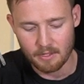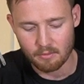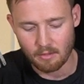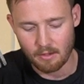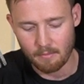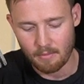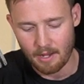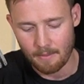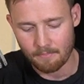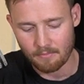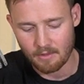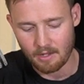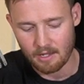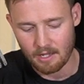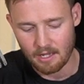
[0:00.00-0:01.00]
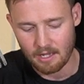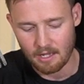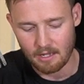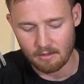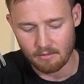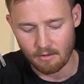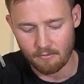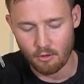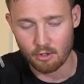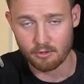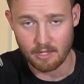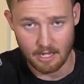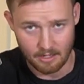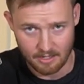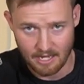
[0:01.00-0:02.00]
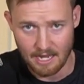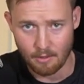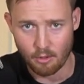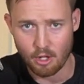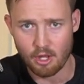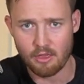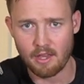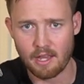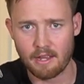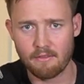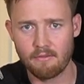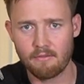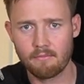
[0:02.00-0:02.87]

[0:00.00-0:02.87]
this one, but firstly, King, what do you think?